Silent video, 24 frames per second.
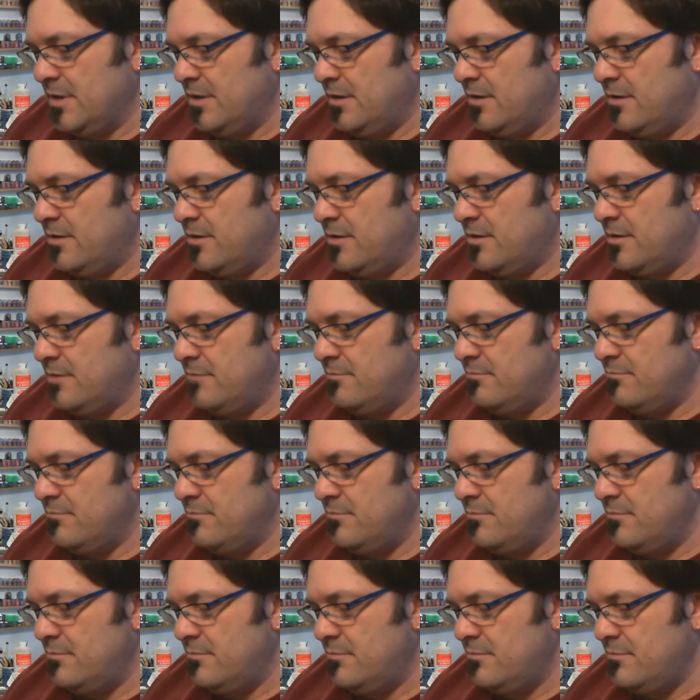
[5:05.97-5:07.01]

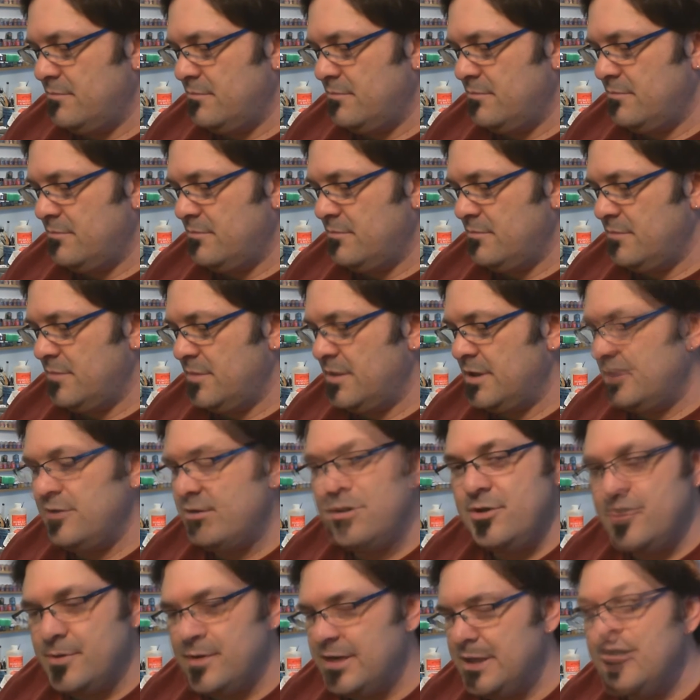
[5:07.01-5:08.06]
And you
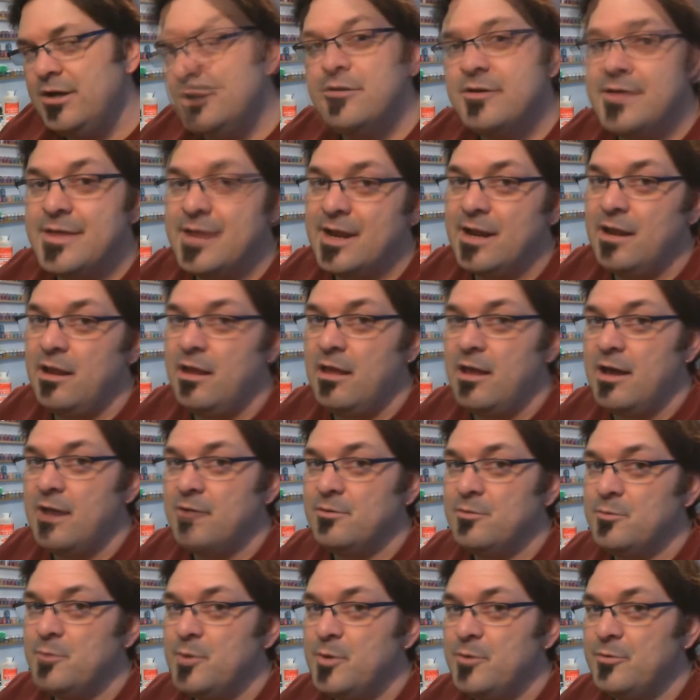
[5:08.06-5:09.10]
don't hear that a
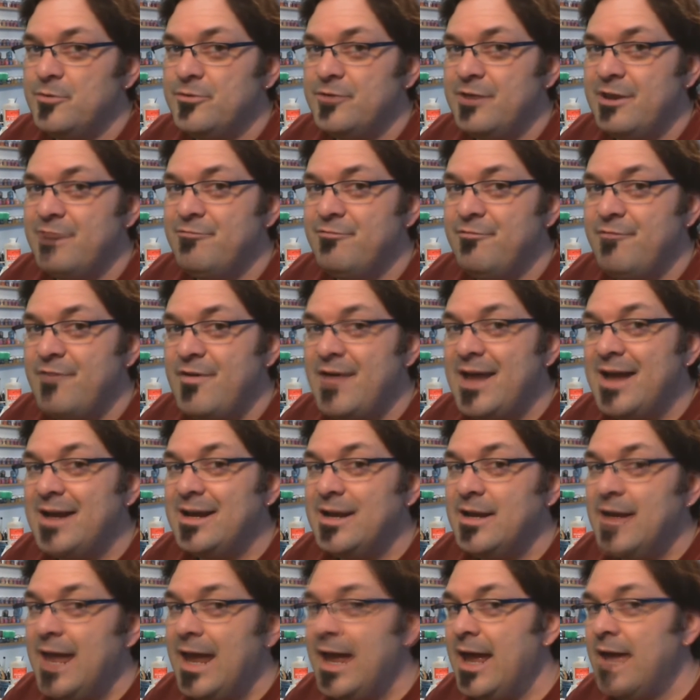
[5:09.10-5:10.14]
lot. When people say
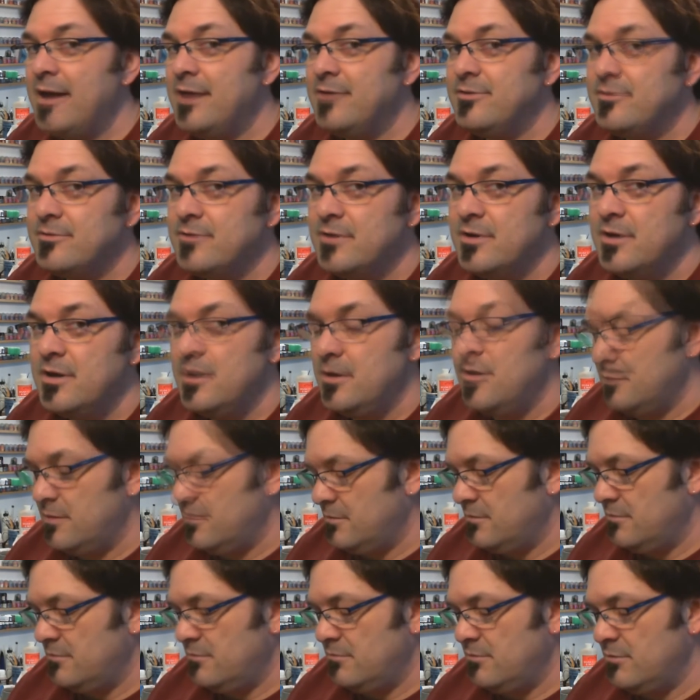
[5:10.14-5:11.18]
fine cast,
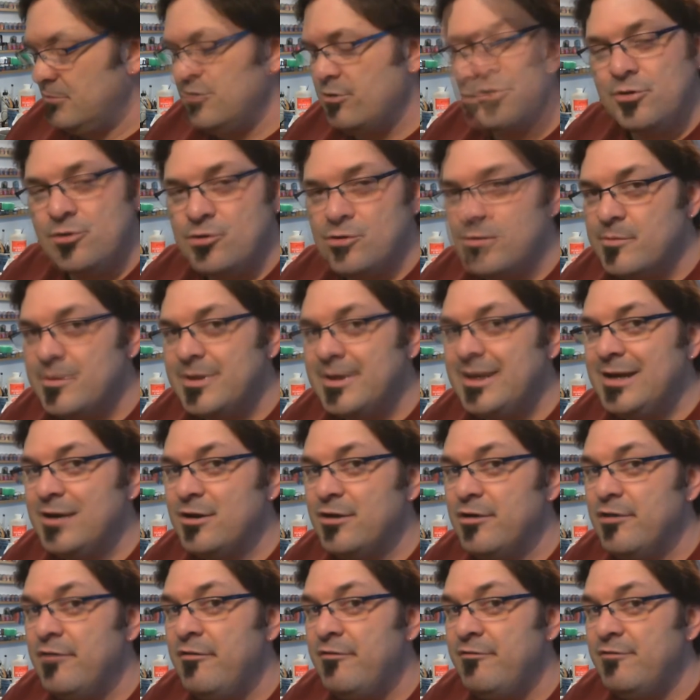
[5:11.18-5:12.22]
you don't normally
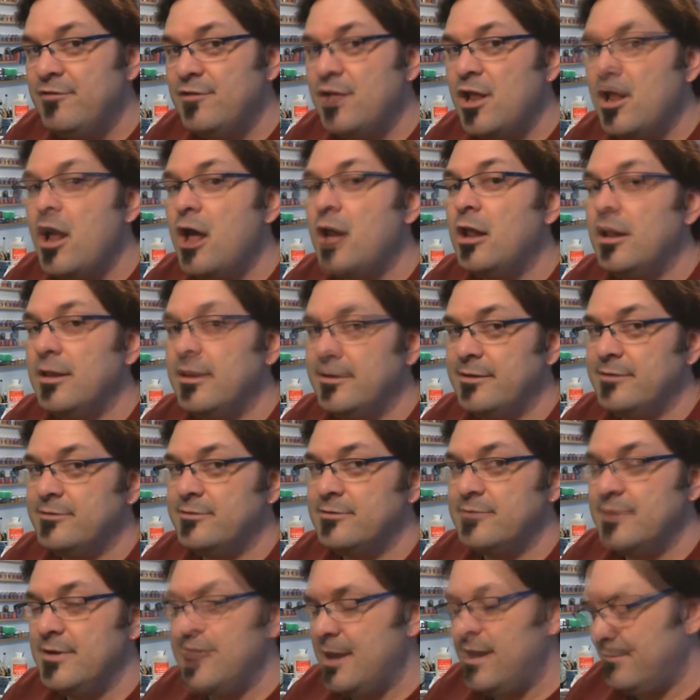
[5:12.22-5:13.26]
hear
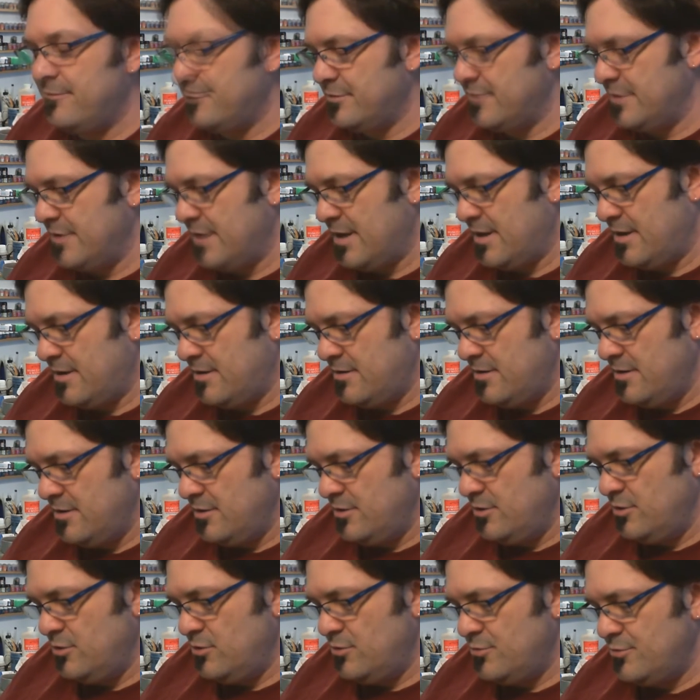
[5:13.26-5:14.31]
flawless after that.
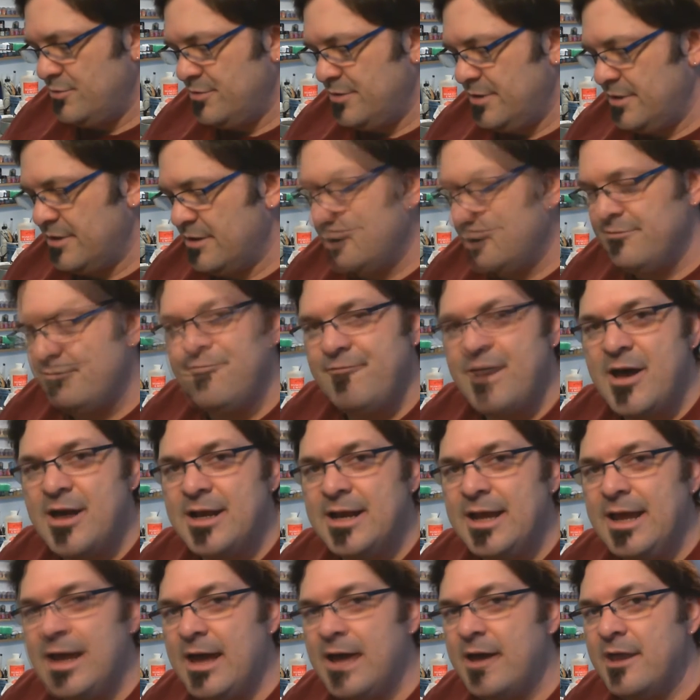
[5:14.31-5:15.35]
You usually hear fine
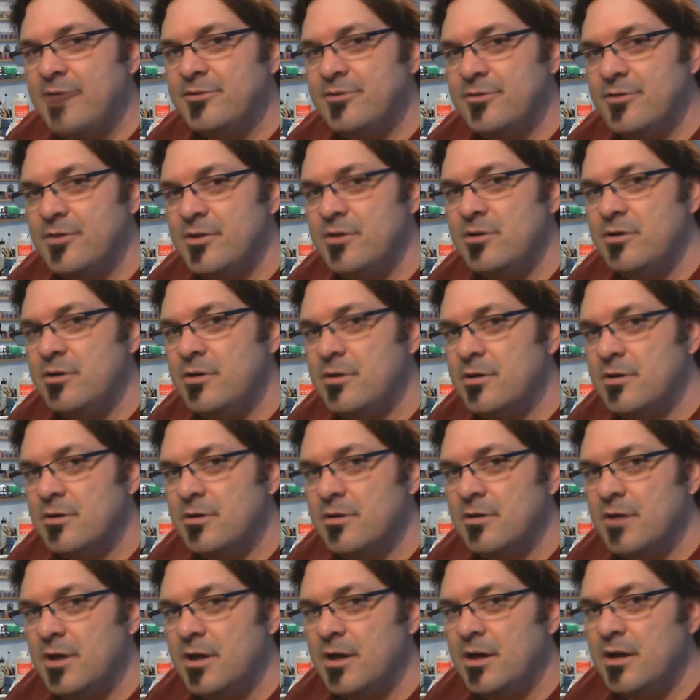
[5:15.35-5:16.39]
cast, and then you
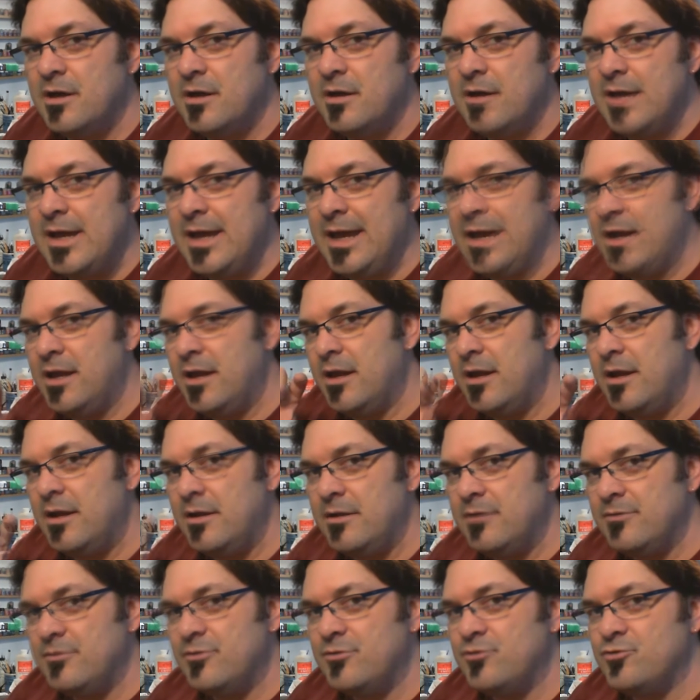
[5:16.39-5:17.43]
hear a
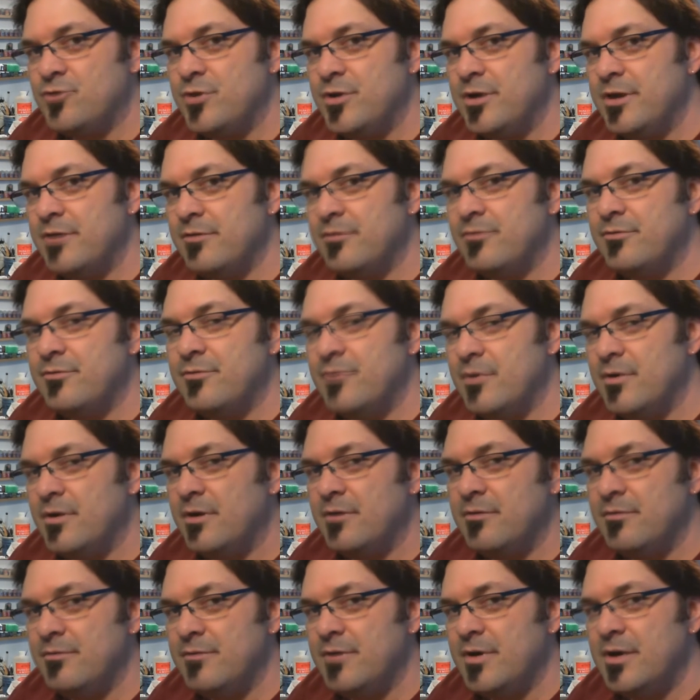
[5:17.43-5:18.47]
string of
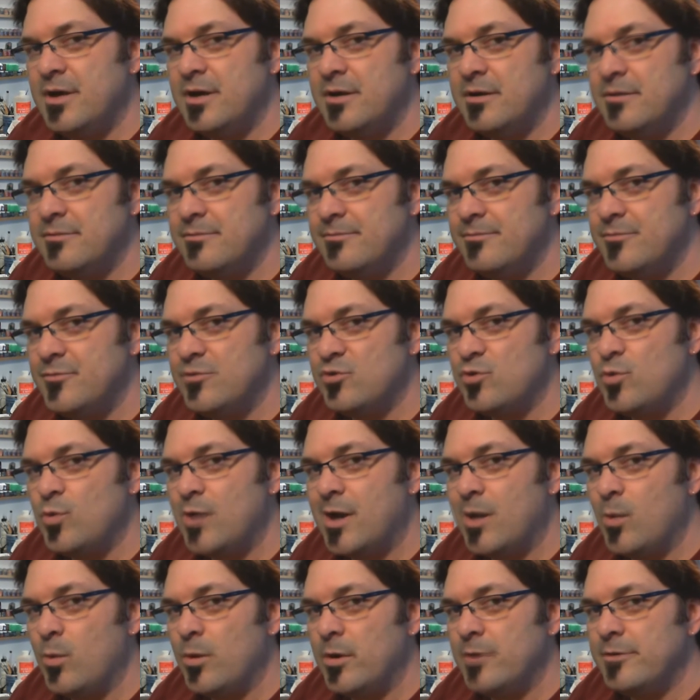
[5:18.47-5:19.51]

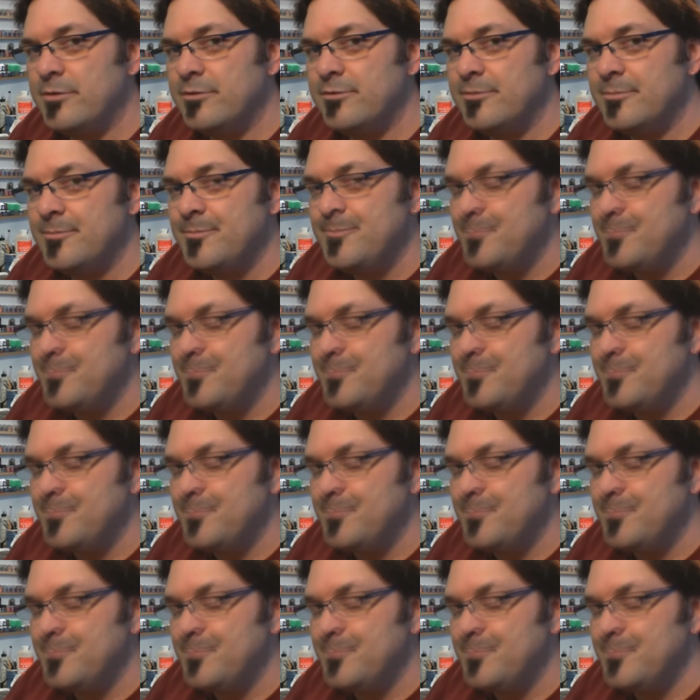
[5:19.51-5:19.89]
swear words,